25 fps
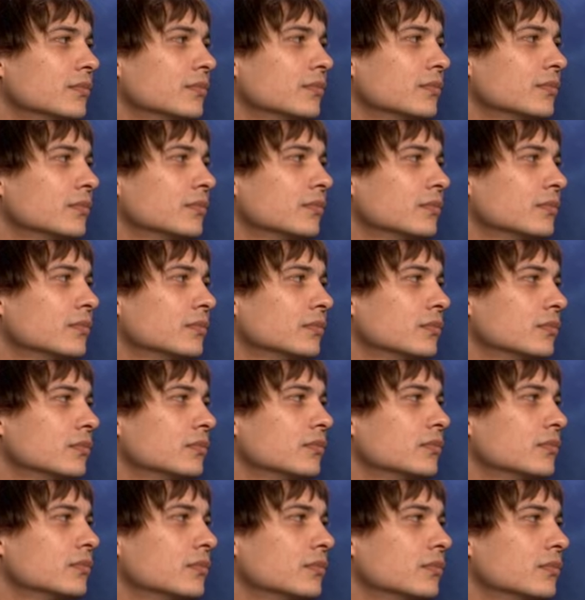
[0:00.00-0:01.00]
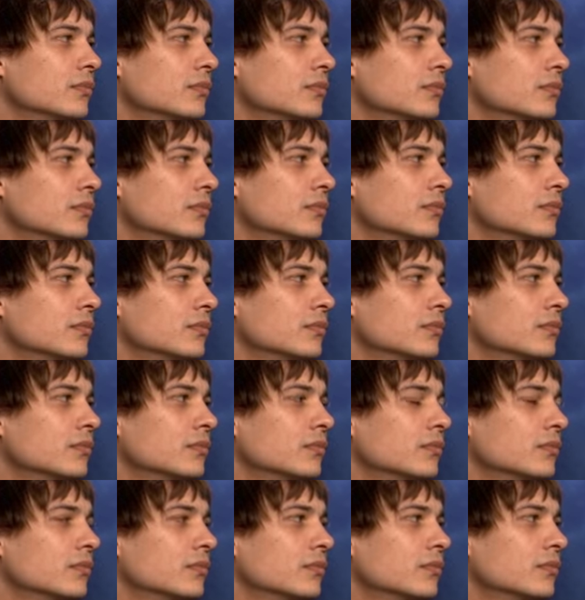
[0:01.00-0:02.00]

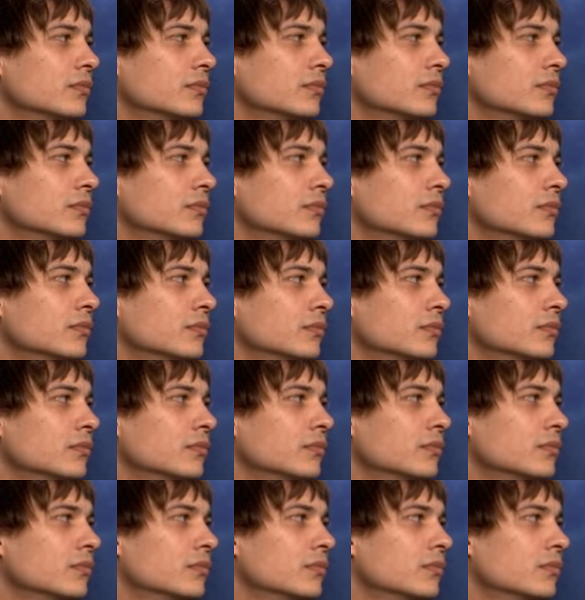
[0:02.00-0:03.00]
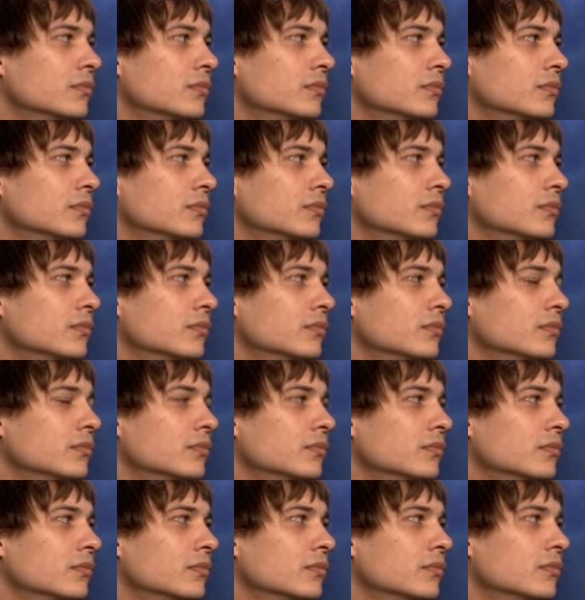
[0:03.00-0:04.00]

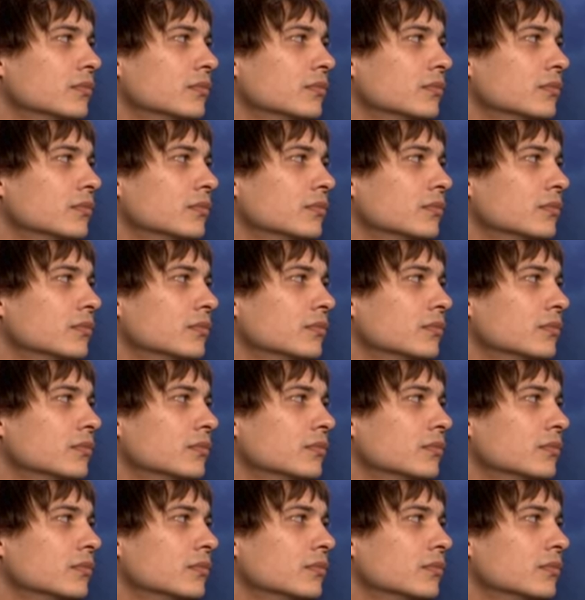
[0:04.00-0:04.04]
This person isn't speaking.